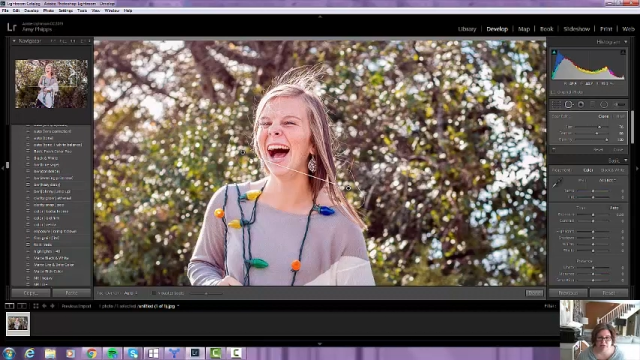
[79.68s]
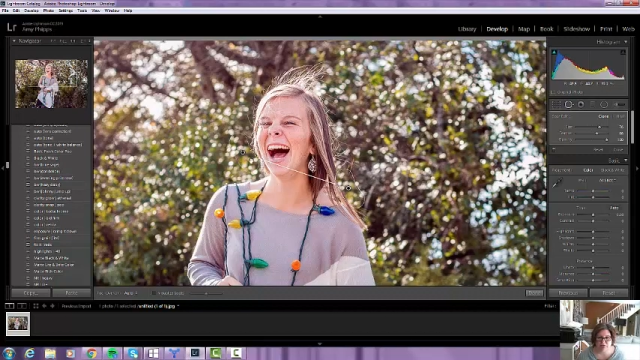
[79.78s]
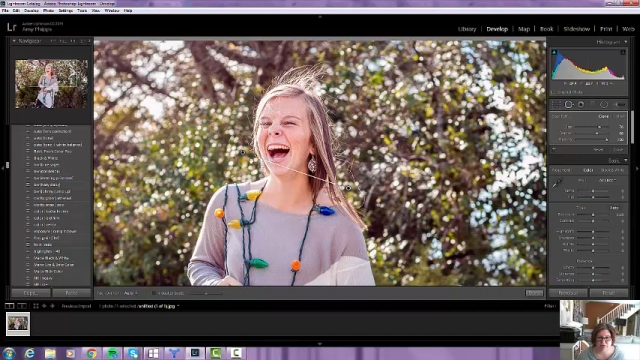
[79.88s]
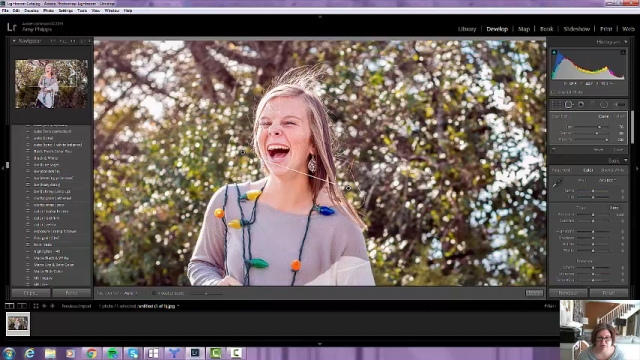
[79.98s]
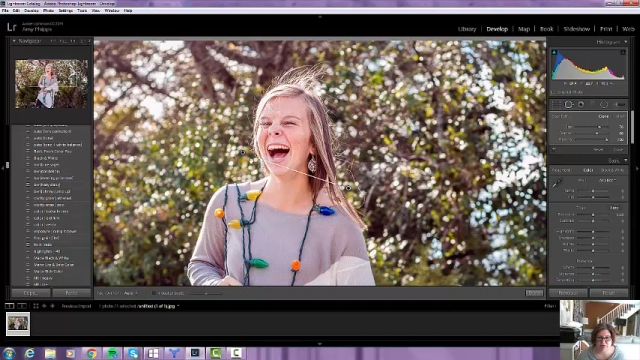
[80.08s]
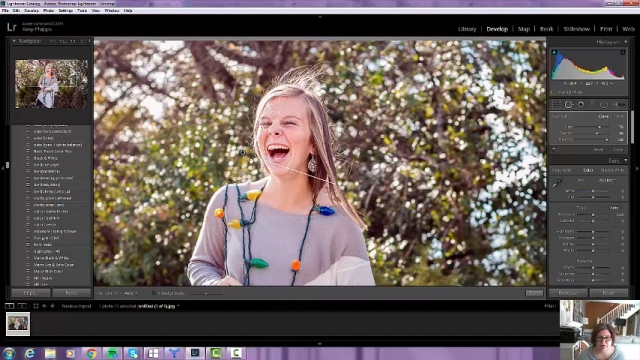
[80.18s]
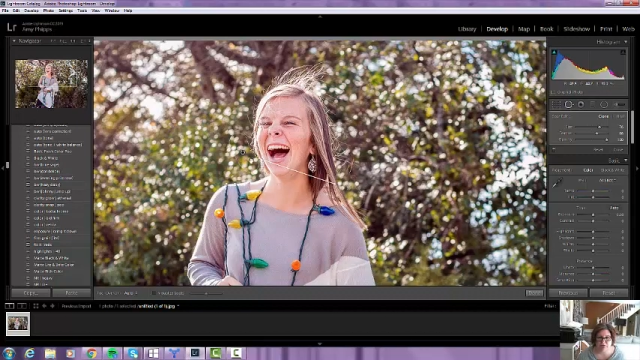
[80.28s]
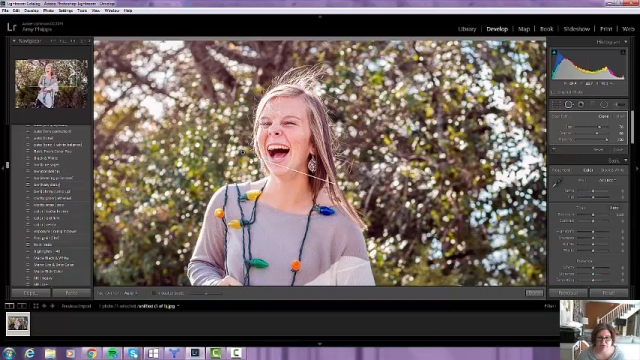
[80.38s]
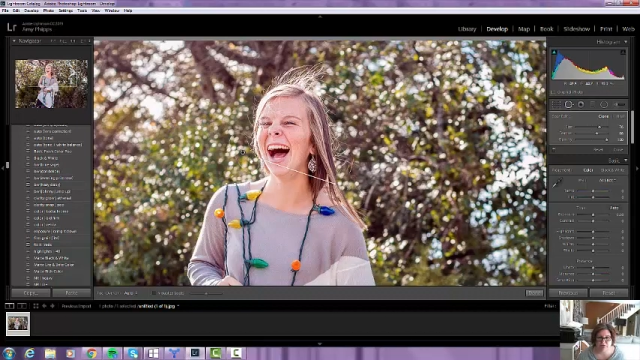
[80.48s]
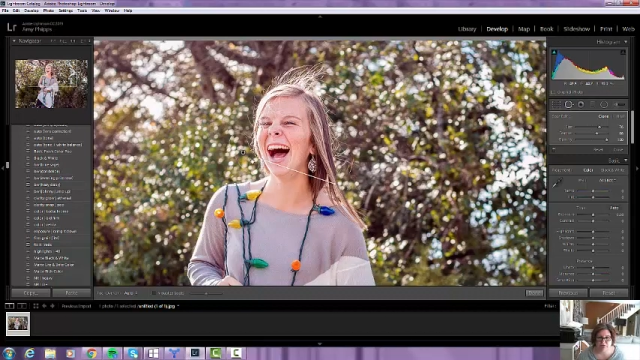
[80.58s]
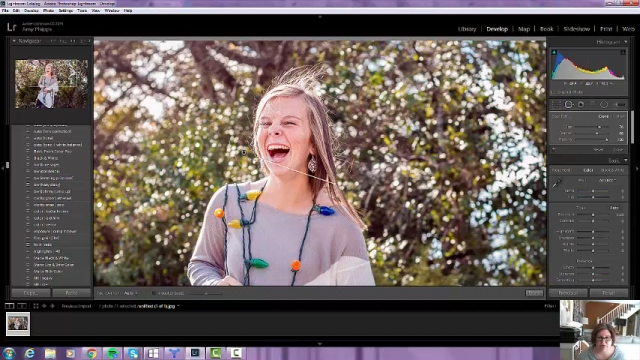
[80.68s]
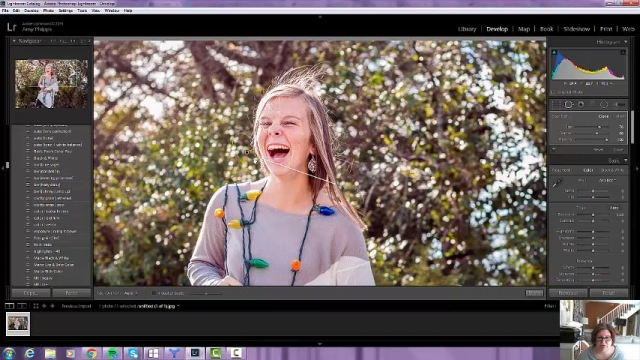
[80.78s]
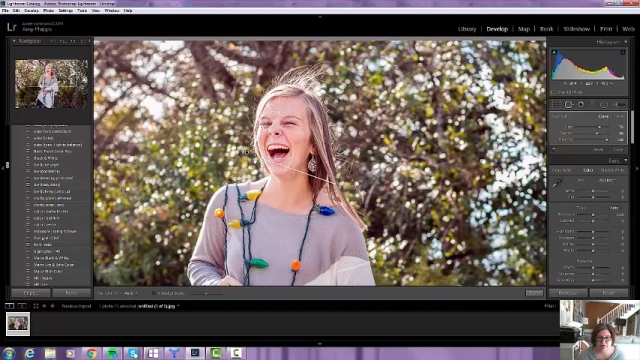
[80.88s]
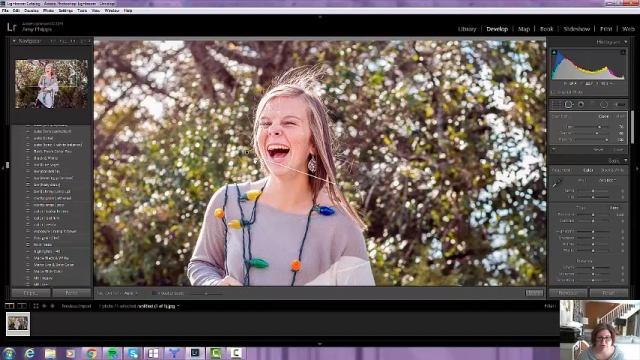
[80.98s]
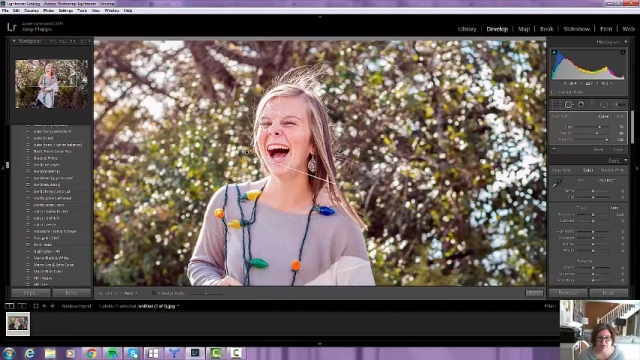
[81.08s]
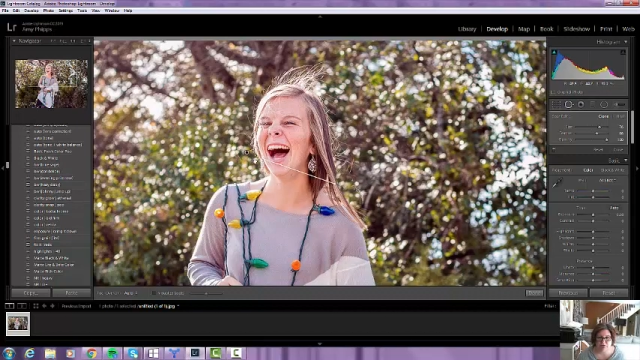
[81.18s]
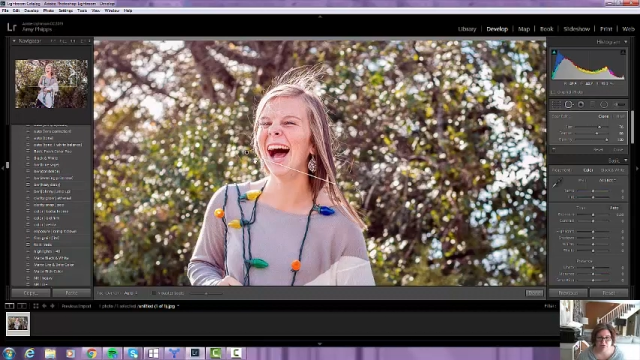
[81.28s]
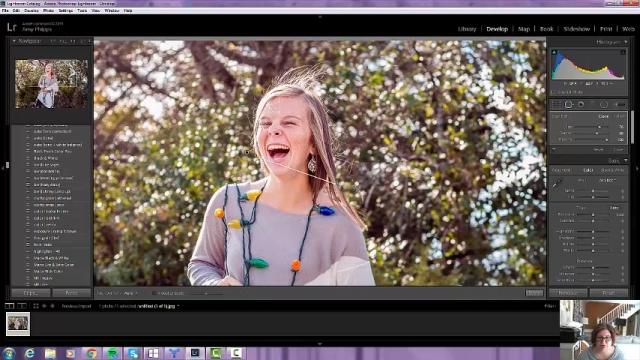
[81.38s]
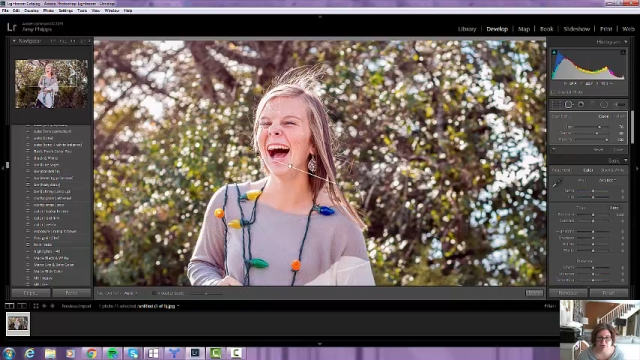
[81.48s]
(silence)